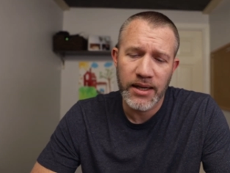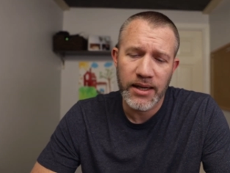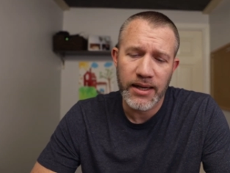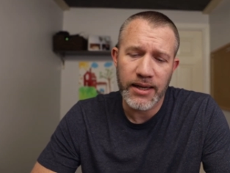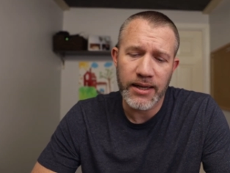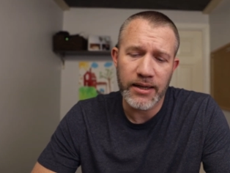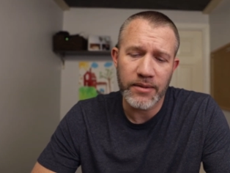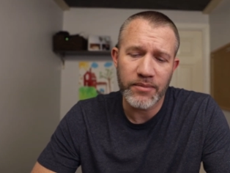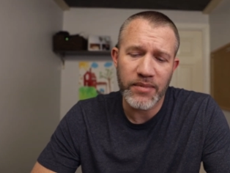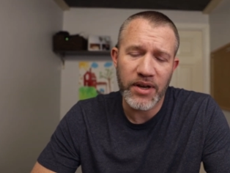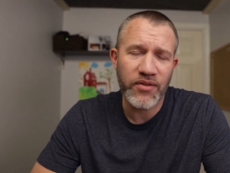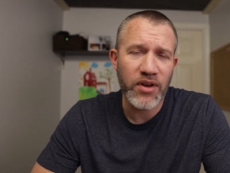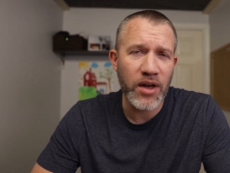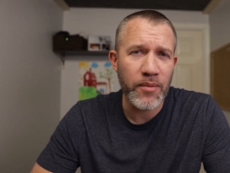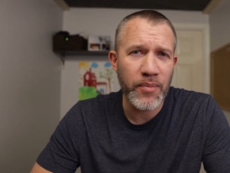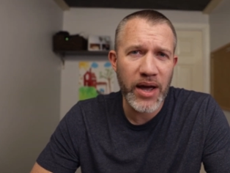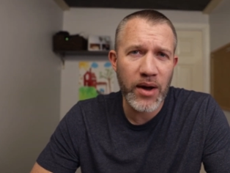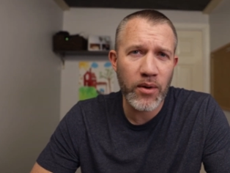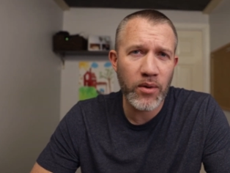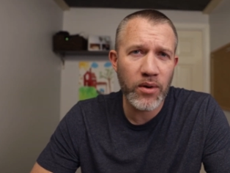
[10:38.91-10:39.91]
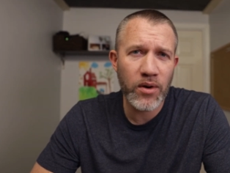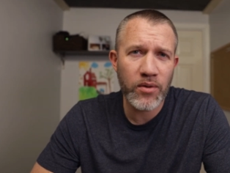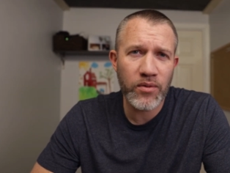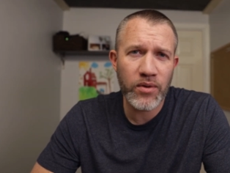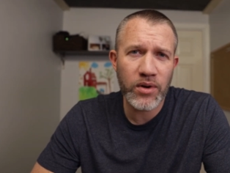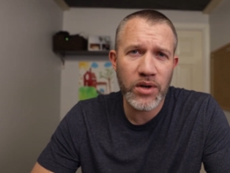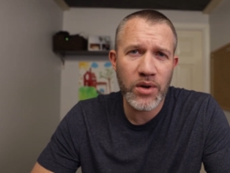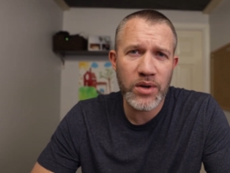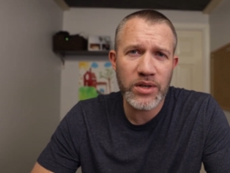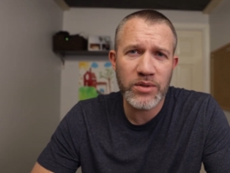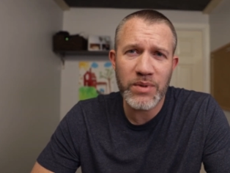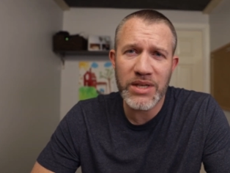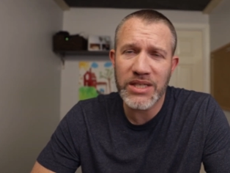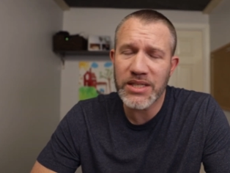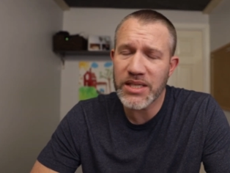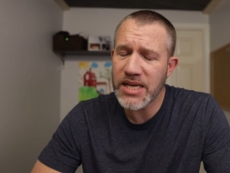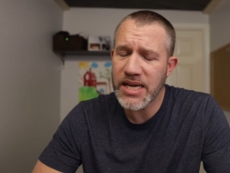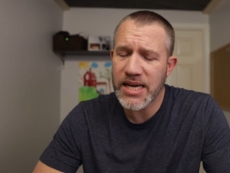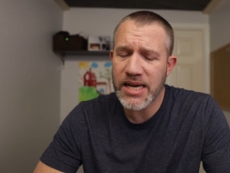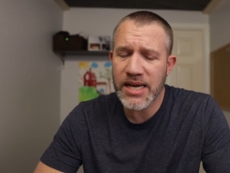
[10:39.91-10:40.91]
I've got power over
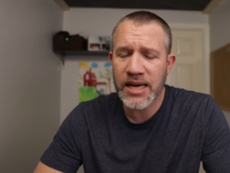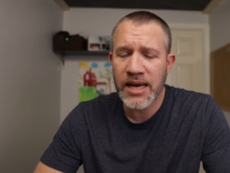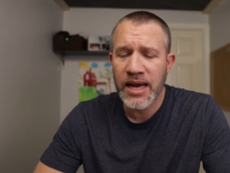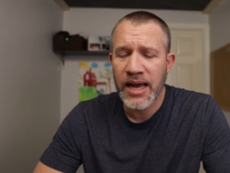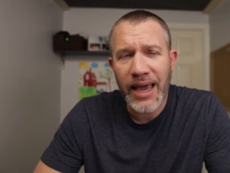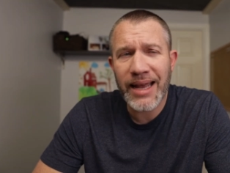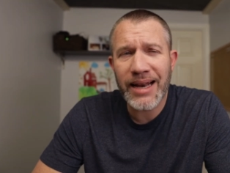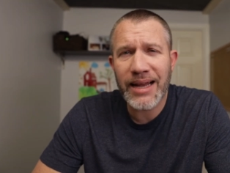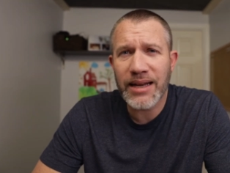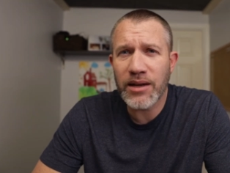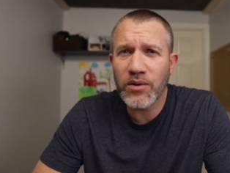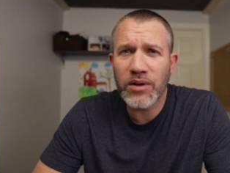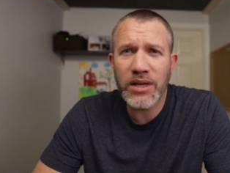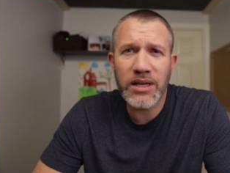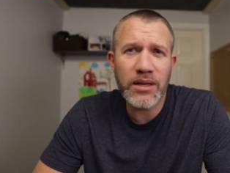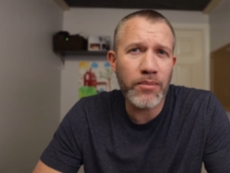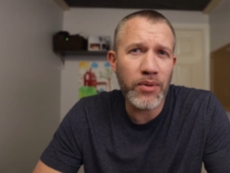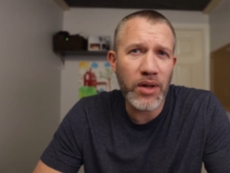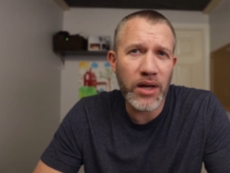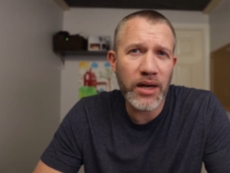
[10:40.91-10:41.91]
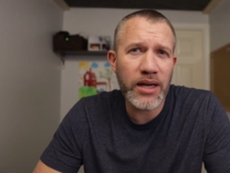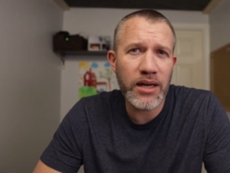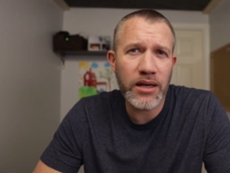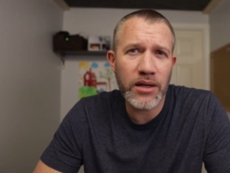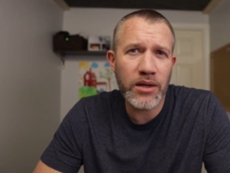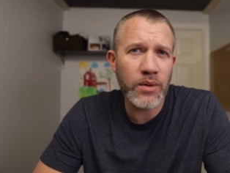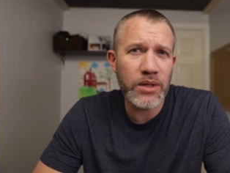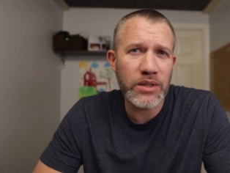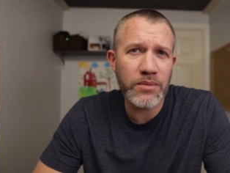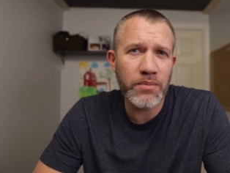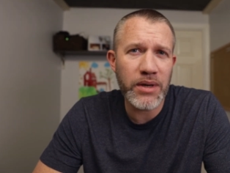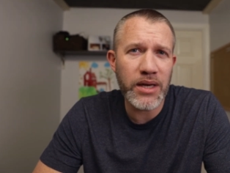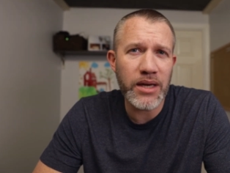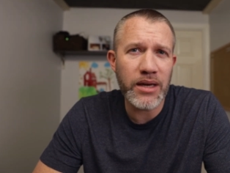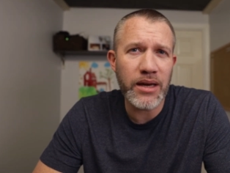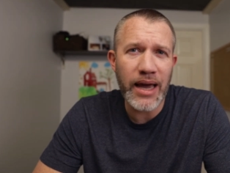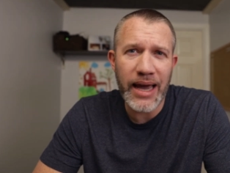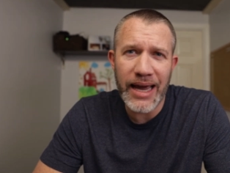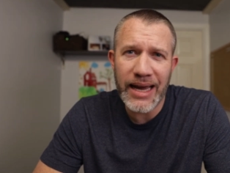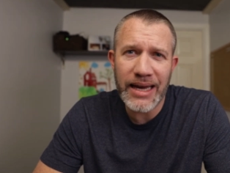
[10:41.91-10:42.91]
USB-C, and I don't need to plug in a
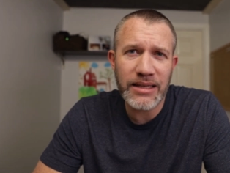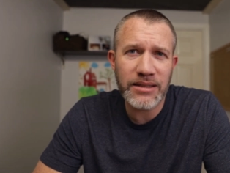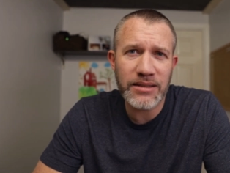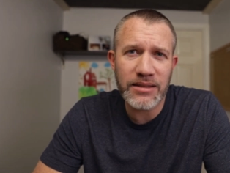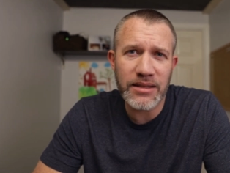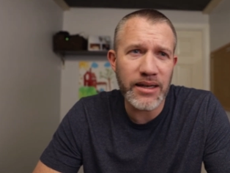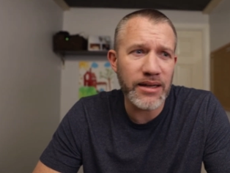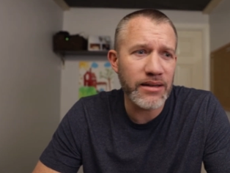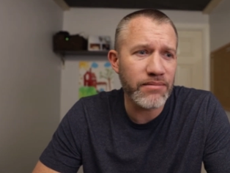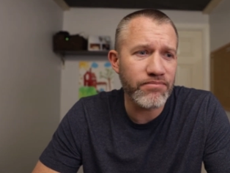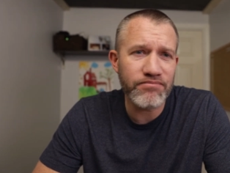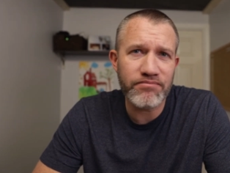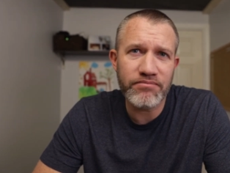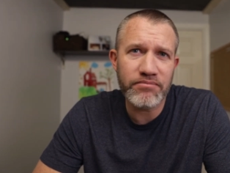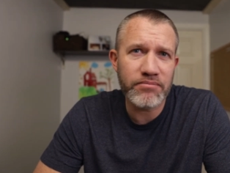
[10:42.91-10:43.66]
USB-A stick